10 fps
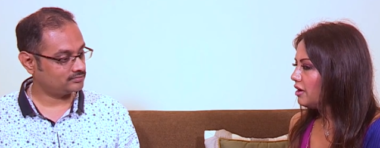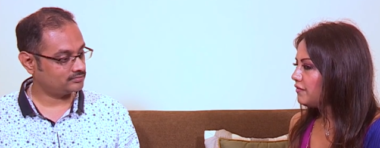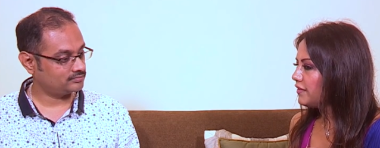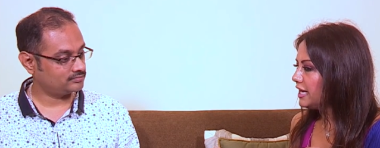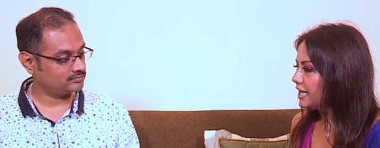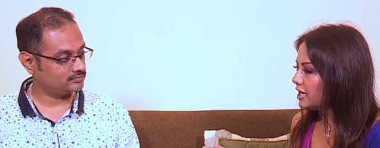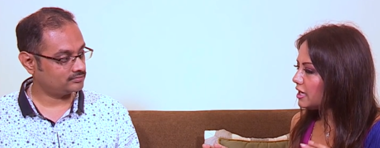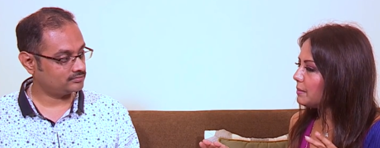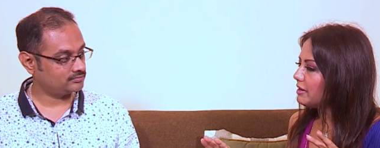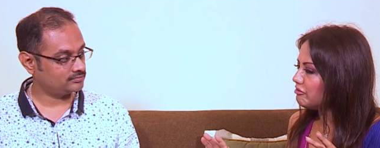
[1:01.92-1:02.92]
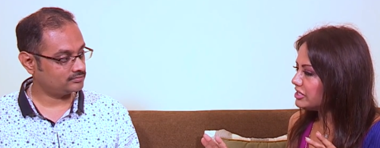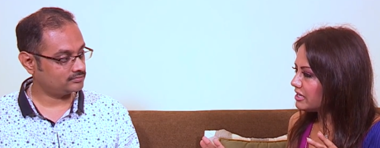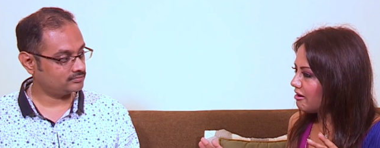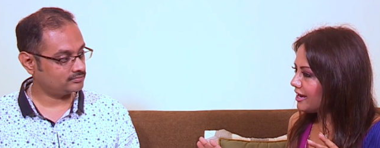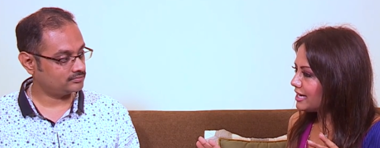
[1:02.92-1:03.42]
Speaker 1: feeling a little bit
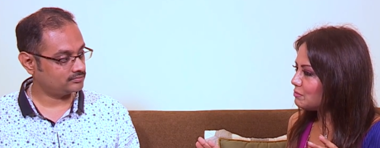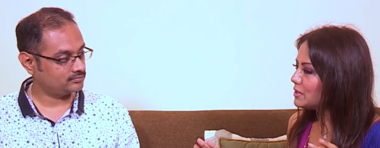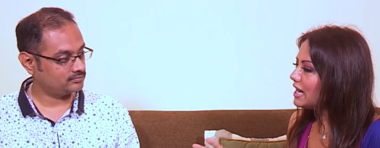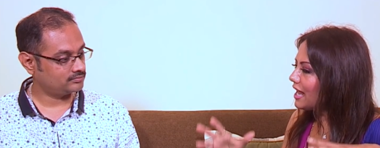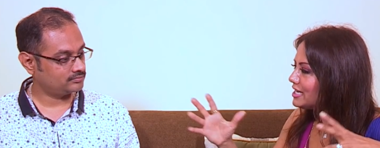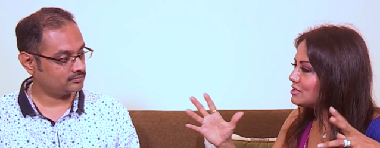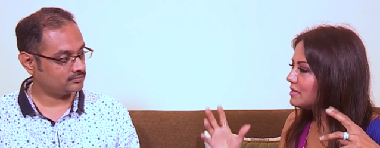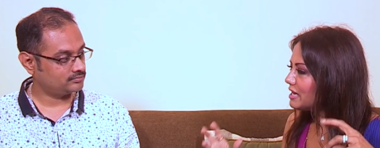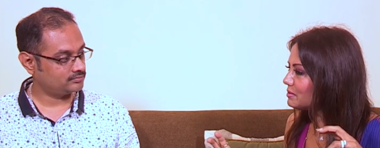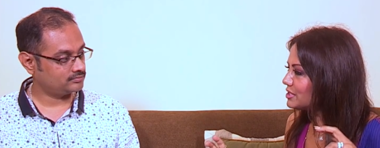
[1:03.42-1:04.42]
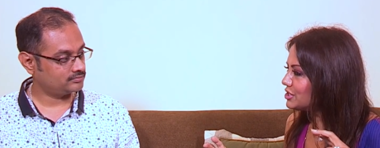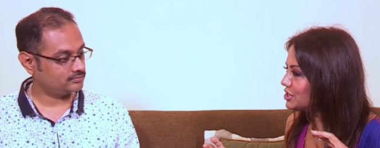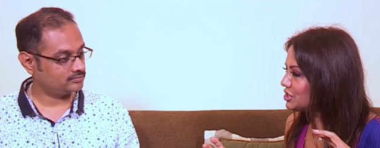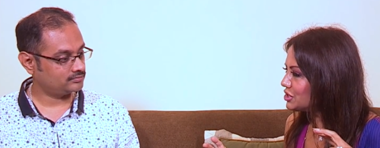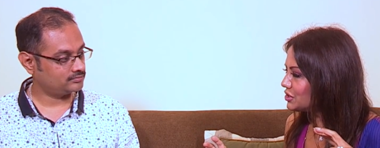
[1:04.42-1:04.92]
resigned. We'd like to be able to,
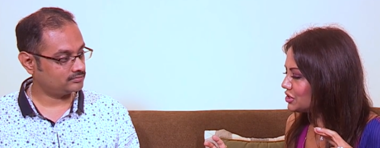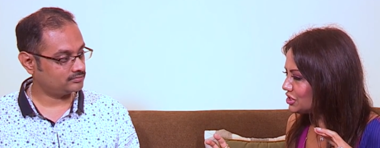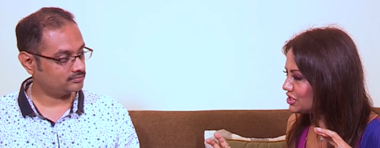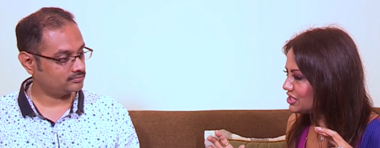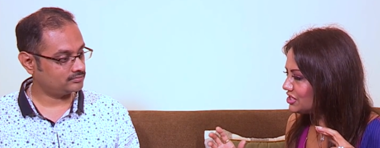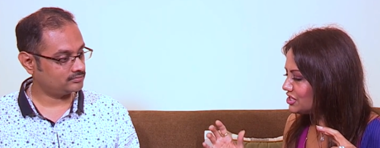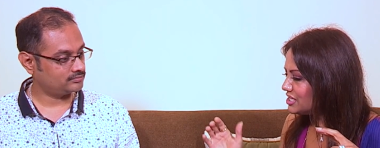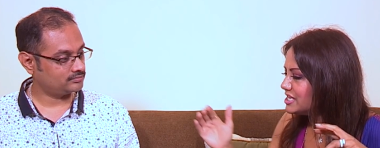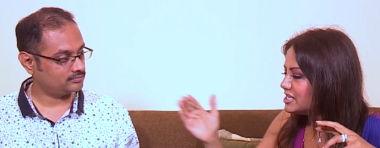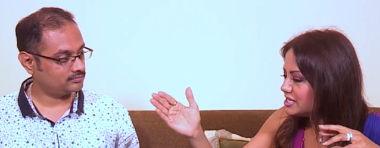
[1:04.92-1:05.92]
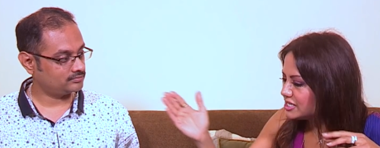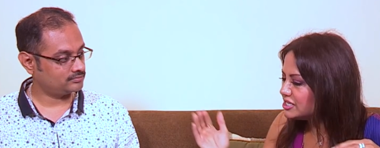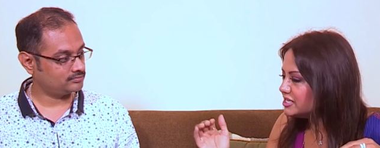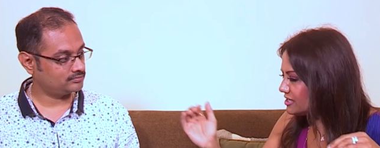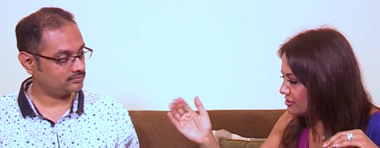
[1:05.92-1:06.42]
to, to
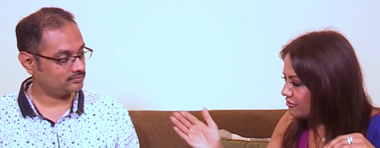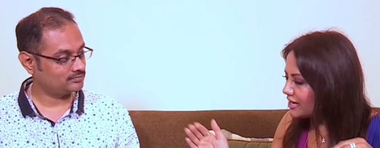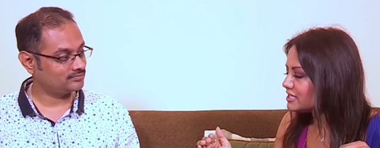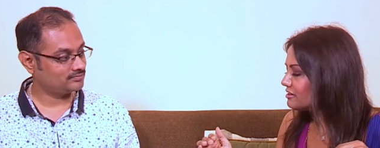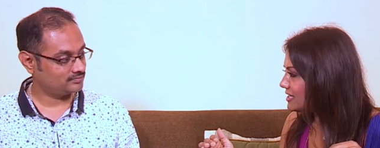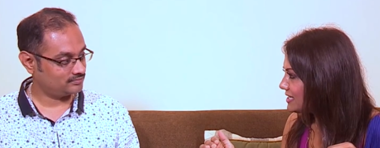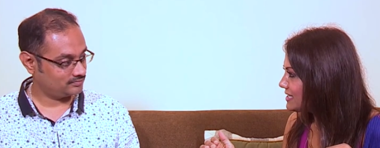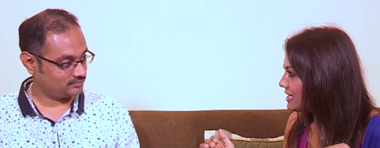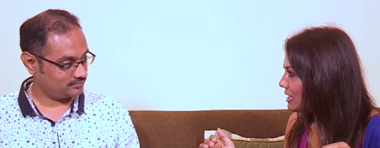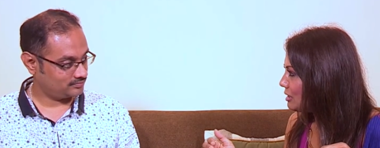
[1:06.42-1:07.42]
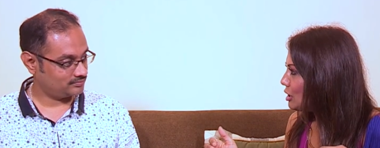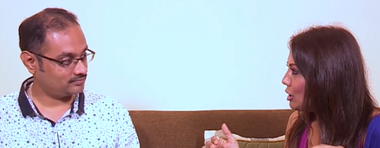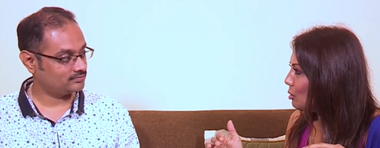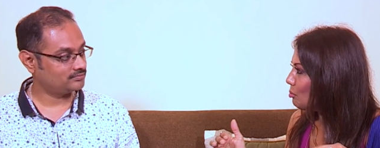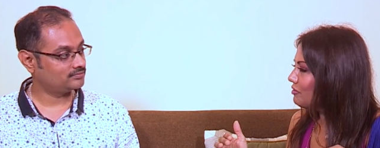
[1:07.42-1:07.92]
direct our destiny,
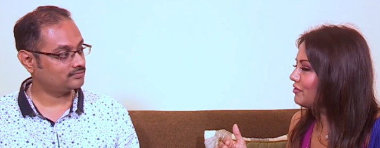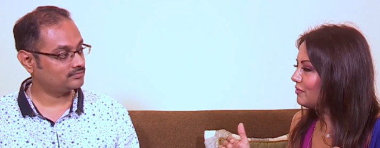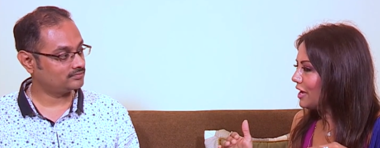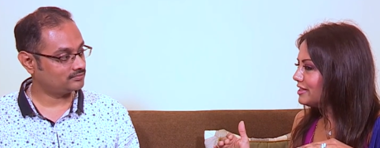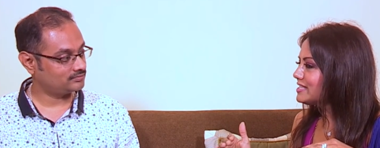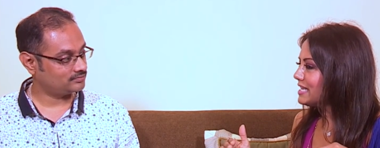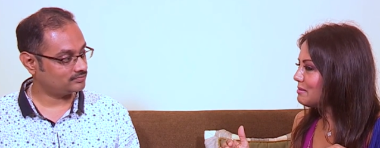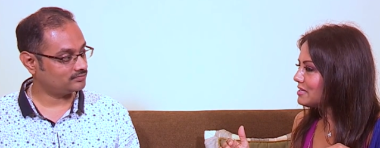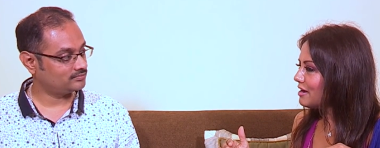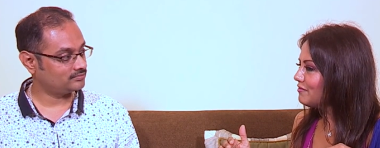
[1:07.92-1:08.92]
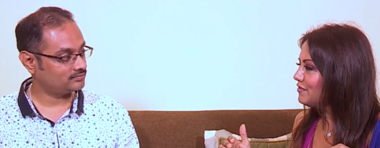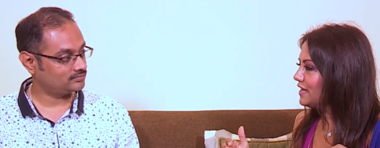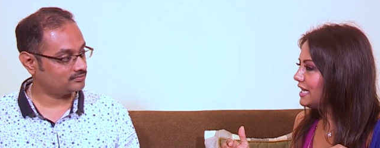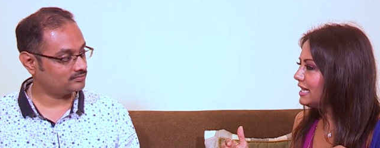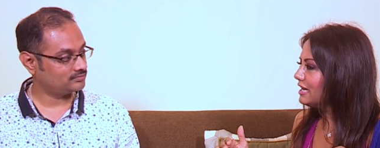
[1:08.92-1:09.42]
but at the same time
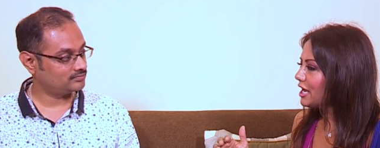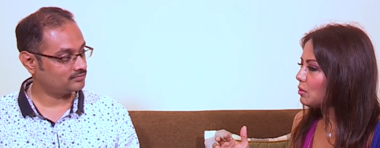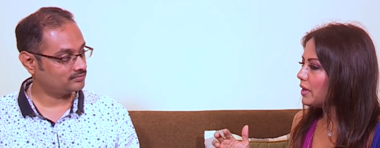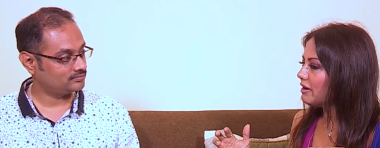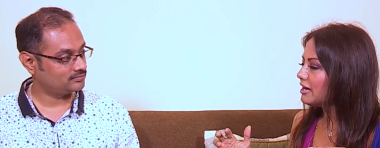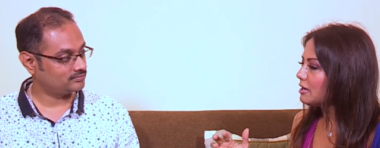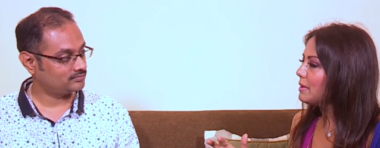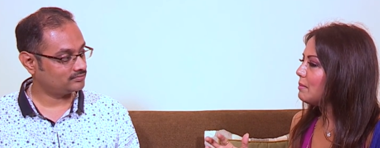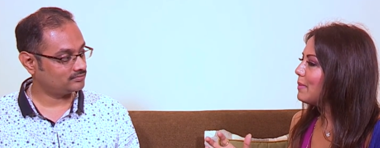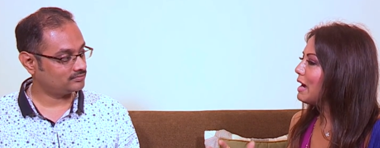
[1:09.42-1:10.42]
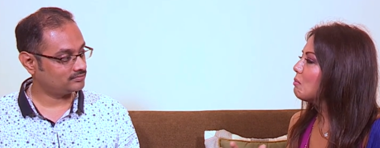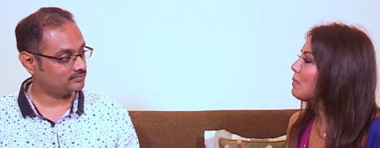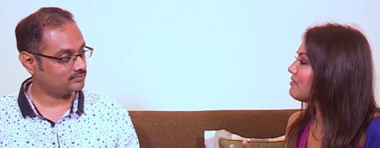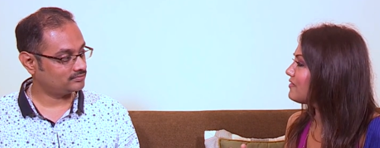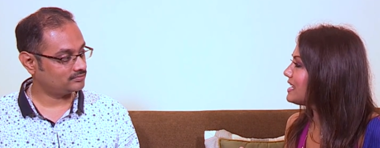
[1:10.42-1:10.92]
feeling like we're a little bit bound
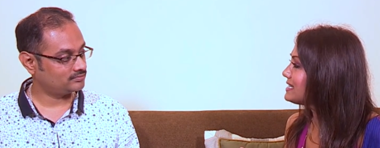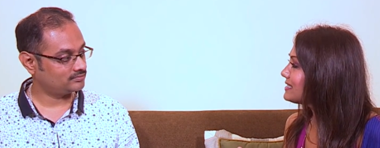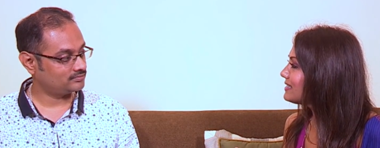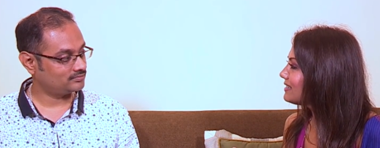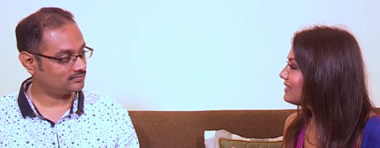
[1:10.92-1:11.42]
by fate,